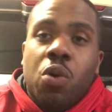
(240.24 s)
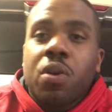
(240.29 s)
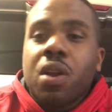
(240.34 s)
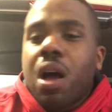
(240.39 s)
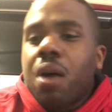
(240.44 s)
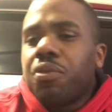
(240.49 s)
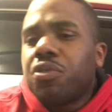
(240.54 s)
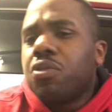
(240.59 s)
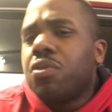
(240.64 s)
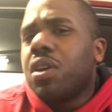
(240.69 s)
and
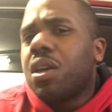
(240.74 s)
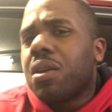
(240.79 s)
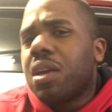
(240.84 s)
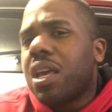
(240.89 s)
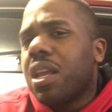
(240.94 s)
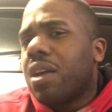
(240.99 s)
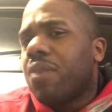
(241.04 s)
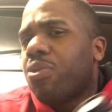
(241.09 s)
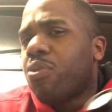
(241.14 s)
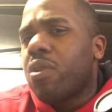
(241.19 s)
obviously you can
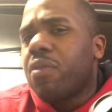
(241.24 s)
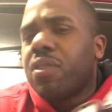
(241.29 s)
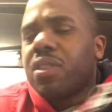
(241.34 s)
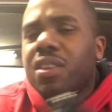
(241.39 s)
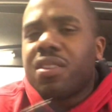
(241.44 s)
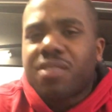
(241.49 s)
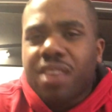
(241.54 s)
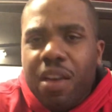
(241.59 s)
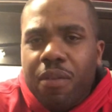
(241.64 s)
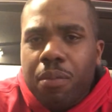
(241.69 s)
get a
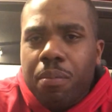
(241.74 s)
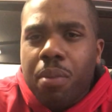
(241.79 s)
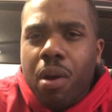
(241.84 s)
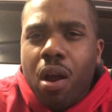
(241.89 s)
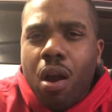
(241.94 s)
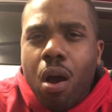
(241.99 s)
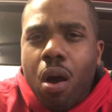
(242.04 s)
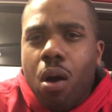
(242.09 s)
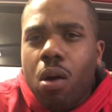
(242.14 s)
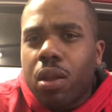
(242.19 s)
357
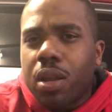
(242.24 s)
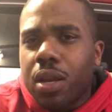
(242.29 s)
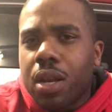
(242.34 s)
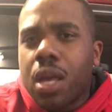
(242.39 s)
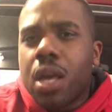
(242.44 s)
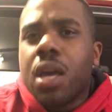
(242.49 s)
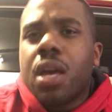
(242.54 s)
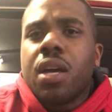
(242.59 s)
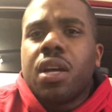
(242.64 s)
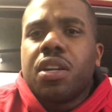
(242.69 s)
barrel and
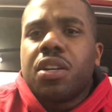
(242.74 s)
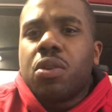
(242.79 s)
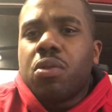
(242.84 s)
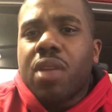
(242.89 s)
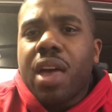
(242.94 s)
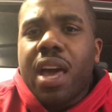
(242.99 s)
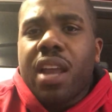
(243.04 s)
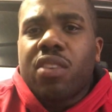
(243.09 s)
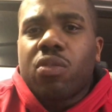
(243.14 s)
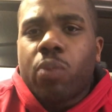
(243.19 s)
do
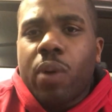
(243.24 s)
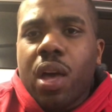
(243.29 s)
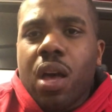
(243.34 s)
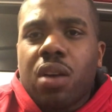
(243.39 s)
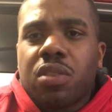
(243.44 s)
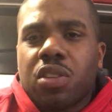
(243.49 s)
that as well.